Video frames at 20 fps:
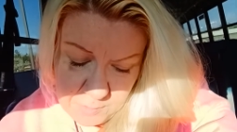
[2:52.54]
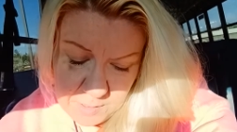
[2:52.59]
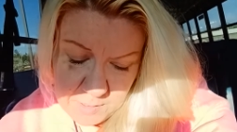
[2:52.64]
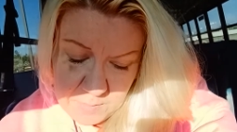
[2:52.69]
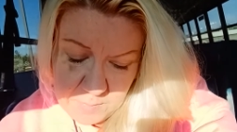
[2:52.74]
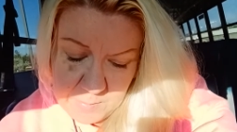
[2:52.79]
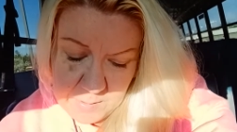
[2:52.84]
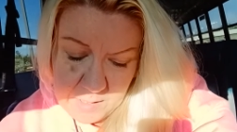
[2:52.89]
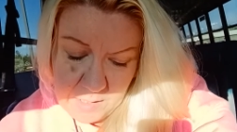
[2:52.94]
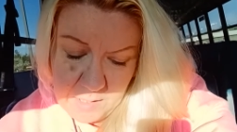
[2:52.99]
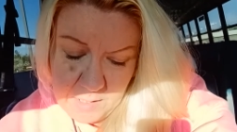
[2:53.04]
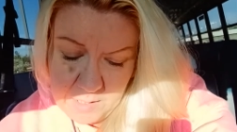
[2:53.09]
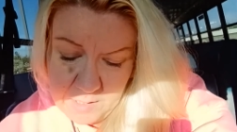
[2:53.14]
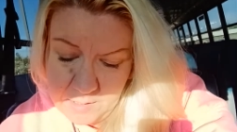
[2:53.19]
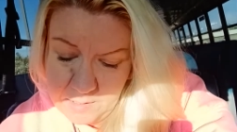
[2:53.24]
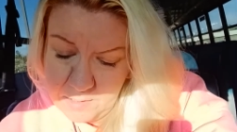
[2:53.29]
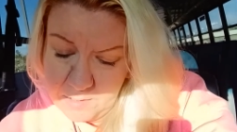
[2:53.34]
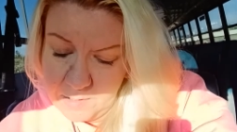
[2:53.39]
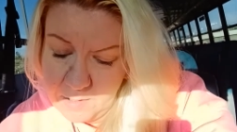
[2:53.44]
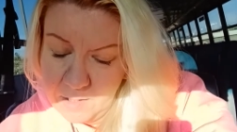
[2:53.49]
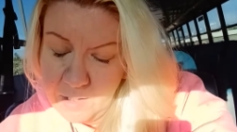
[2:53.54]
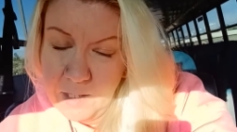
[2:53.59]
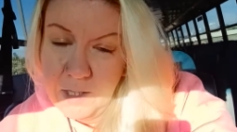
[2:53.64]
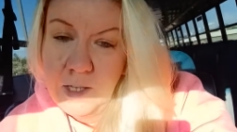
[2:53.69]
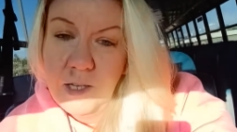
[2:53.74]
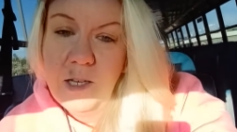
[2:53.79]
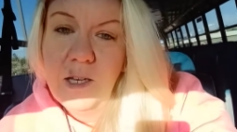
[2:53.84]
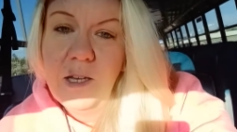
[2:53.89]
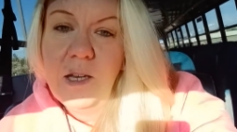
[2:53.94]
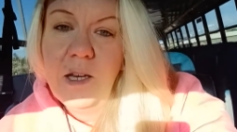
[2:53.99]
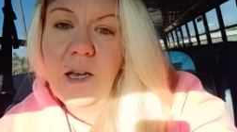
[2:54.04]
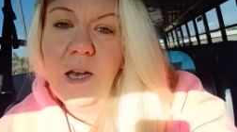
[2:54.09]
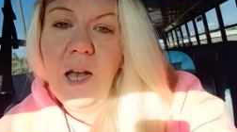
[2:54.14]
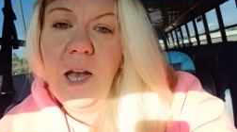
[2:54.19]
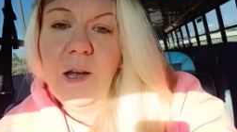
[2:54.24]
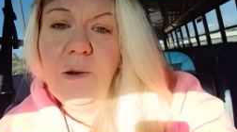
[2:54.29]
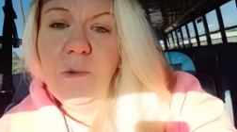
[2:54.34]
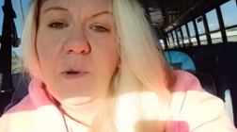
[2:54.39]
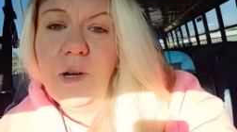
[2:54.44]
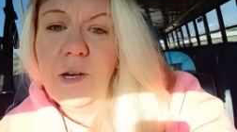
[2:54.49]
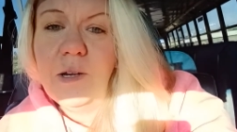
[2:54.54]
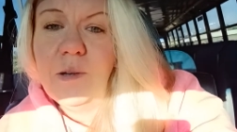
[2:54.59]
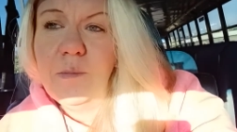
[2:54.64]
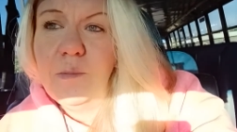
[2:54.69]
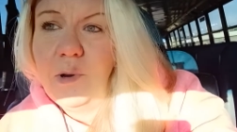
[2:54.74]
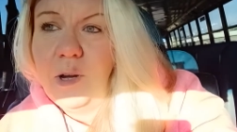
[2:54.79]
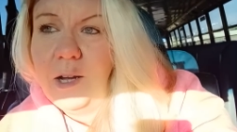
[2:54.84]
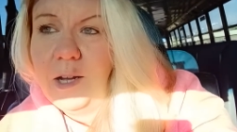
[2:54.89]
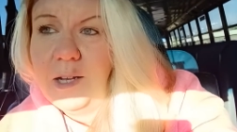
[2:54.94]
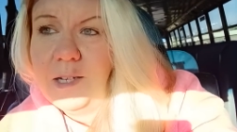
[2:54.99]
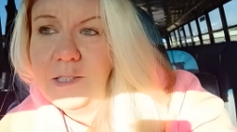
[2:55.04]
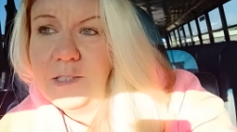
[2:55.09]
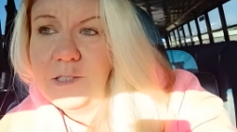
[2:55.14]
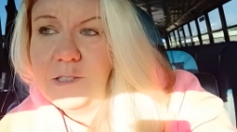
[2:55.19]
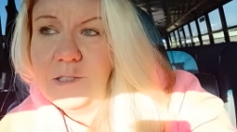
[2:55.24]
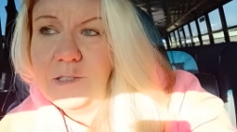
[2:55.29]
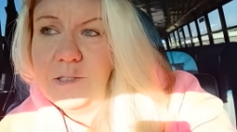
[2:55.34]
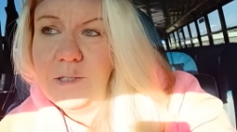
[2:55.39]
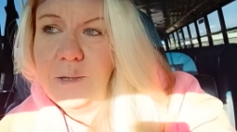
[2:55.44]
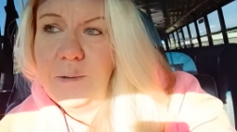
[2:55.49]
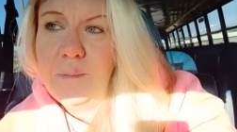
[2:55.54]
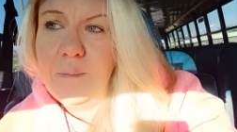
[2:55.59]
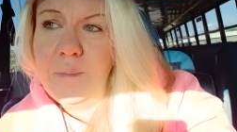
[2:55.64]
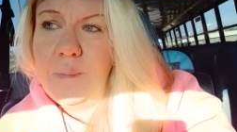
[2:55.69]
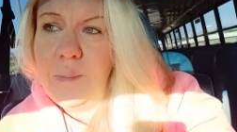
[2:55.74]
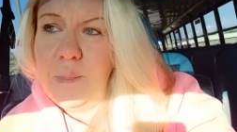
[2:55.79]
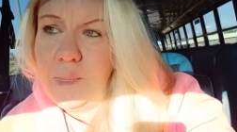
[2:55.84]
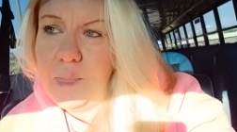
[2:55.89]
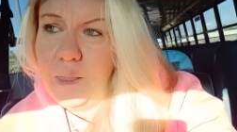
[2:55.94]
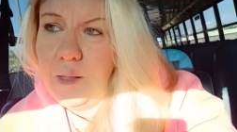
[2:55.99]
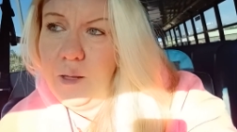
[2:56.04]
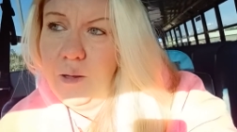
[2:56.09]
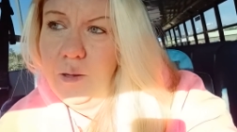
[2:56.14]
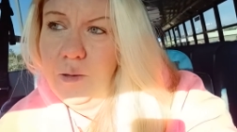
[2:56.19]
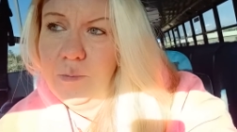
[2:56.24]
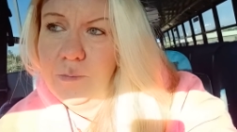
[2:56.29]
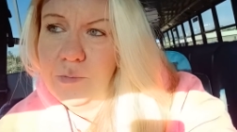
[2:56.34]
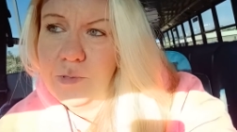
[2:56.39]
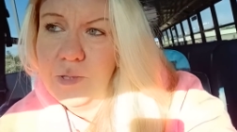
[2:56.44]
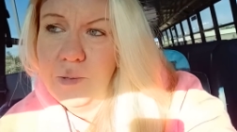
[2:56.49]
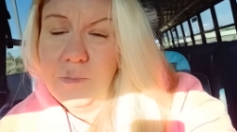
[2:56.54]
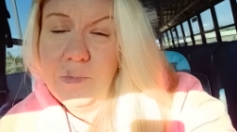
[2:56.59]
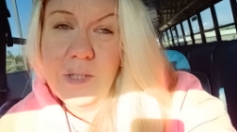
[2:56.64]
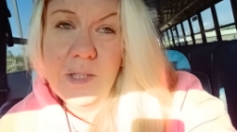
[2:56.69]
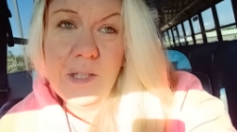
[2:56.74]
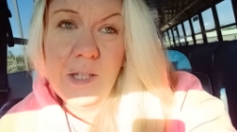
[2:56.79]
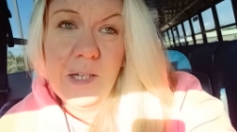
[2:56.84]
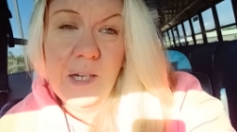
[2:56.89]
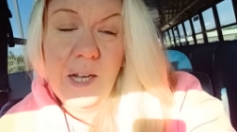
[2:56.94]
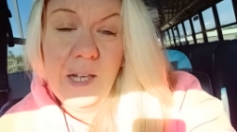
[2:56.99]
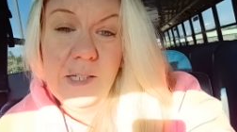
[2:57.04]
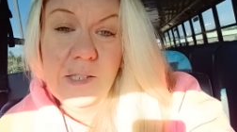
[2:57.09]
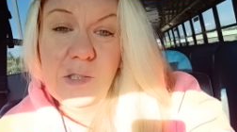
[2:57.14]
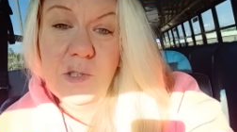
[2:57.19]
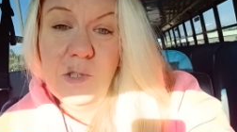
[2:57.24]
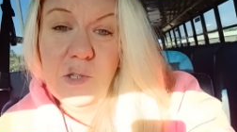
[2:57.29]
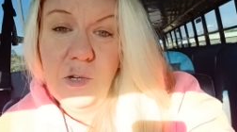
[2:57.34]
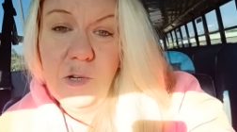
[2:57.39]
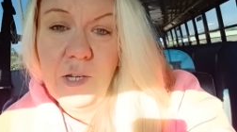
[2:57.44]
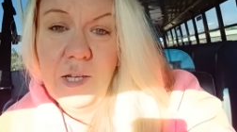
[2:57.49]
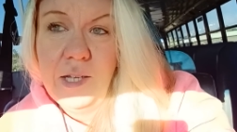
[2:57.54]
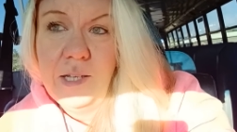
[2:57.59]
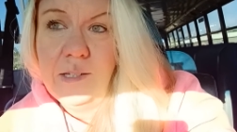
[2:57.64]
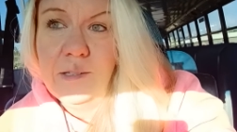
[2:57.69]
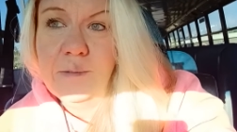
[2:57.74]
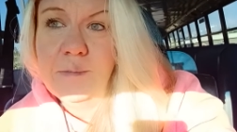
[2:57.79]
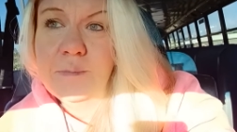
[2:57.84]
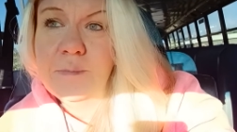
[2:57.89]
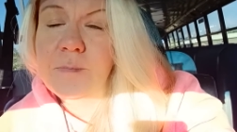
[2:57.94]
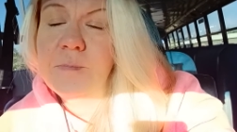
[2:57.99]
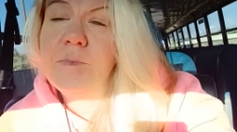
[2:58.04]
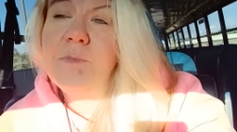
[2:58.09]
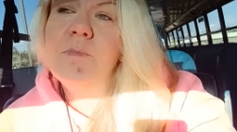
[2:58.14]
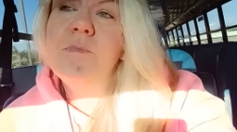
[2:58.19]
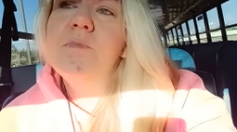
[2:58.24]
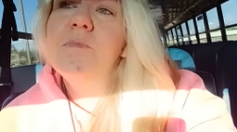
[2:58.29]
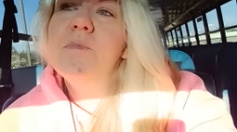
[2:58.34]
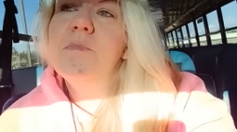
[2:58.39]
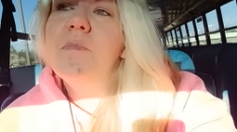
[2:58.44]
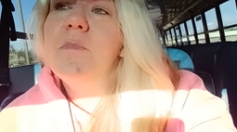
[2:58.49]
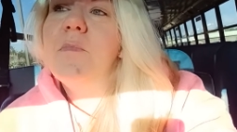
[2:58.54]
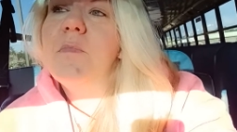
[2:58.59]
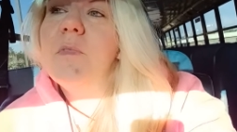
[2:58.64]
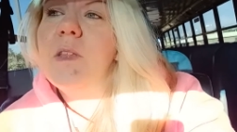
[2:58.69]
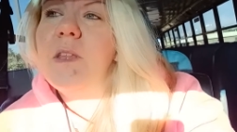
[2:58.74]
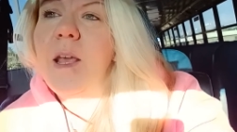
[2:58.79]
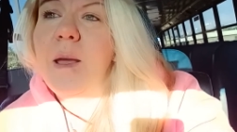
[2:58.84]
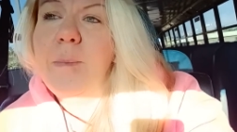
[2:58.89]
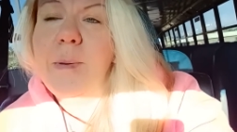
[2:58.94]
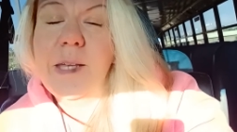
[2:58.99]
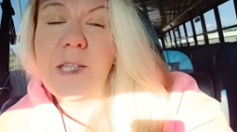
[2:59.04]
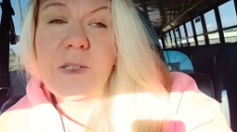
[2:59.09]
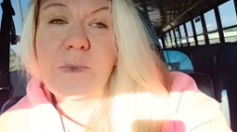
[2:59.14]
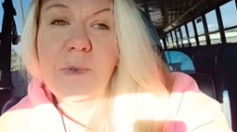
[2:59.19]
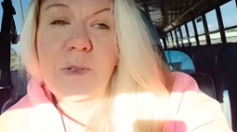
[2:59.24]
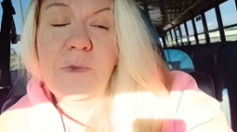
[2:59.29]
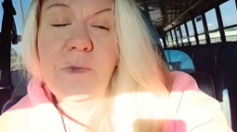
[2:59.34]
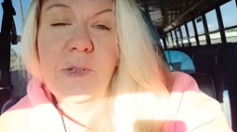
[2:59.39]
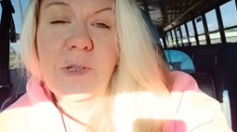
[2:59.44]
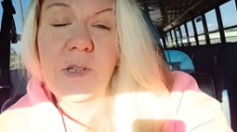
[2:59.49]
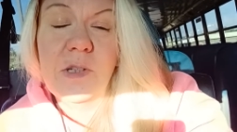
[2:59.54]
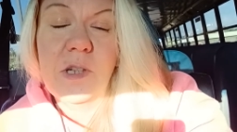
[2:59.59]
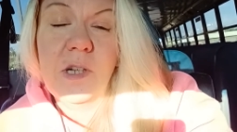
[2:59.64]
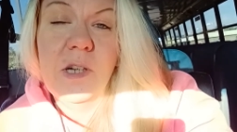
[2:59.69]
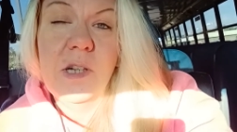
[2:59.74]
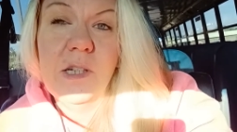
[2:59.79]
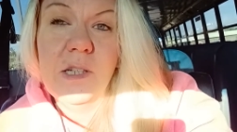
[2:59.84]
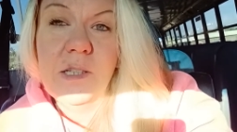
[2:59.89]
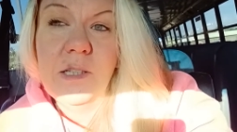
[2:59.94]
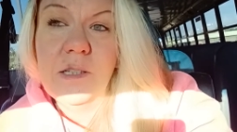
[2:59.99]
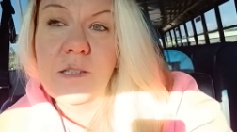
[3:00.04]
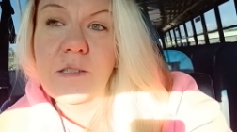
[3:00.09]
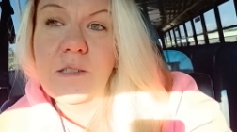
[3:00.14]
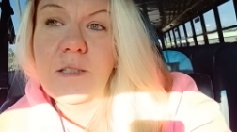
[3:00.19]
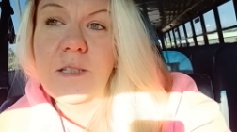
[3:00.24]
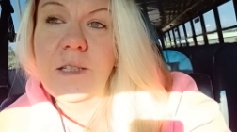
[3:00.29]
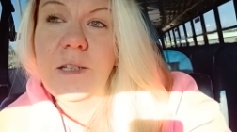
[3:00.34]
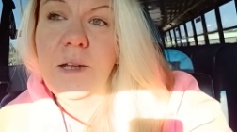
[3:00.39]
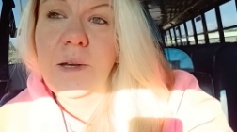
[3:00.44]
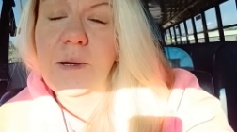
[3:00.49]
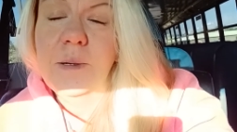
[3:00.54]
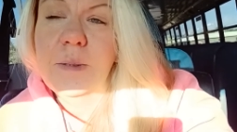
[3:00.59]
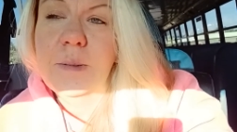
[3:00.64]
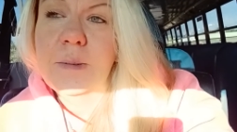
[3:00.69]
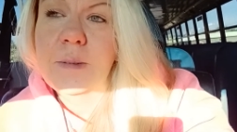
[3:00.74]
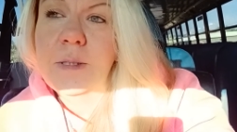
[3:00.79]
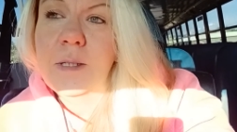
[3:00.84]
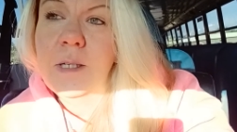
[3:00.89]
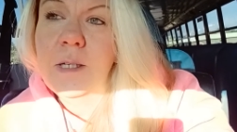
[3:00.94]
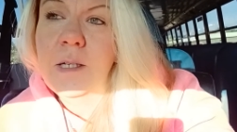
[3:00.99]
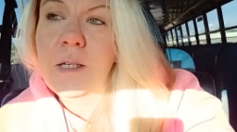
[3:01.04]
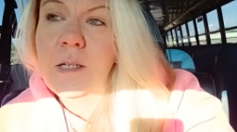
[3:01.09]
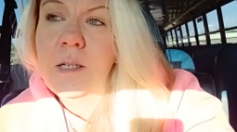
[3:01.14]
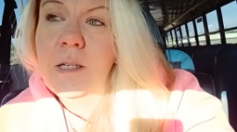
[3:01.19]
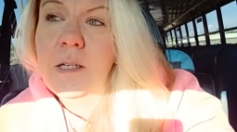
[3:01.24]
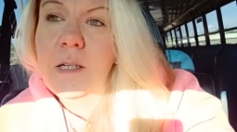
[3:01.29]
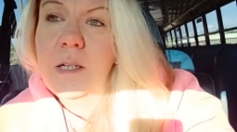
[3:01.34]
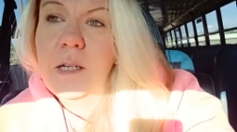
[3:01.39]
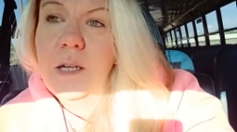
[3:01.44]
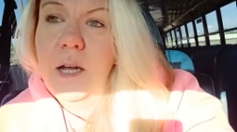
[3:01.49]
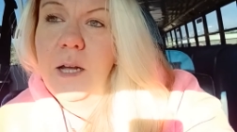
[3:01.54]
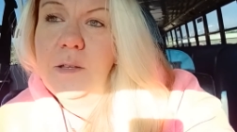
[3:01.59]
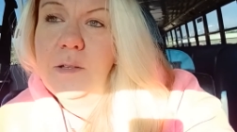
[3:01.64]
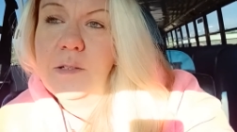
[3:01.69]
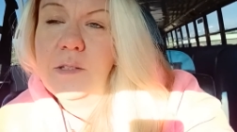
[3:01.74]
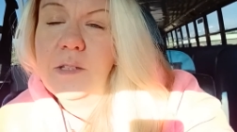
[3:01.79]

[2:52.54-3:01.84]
it's because I want to watch um, something that I enjoy that makes me feel good, you know. Other